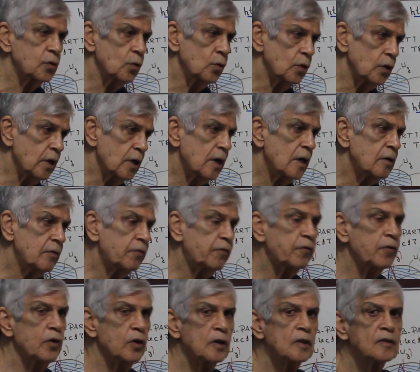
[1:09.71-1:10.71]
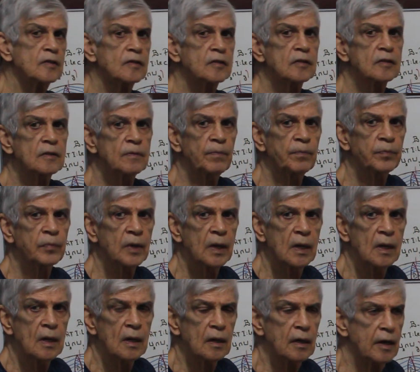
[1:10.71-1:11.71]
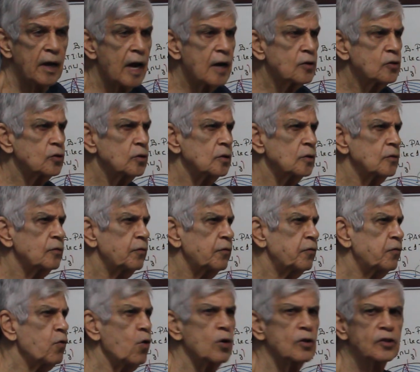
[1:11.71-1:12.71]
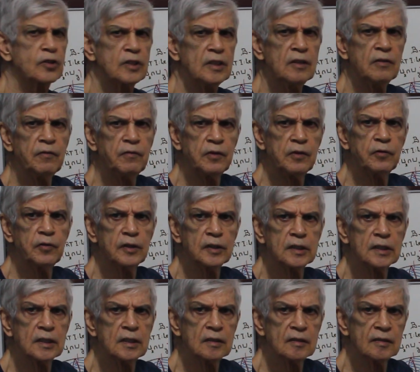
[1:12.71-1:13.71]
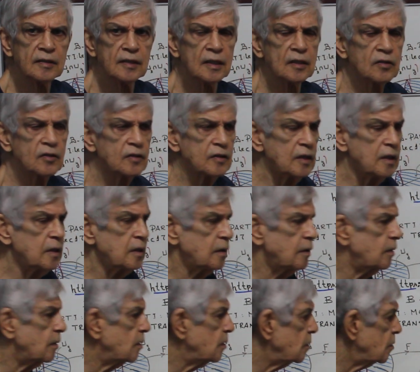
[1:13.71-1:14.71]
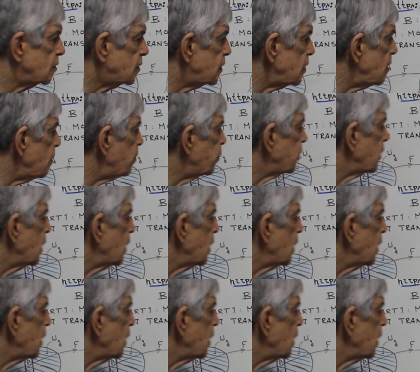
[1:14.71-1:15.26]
to learn first lectures 14, 15, 16, you see?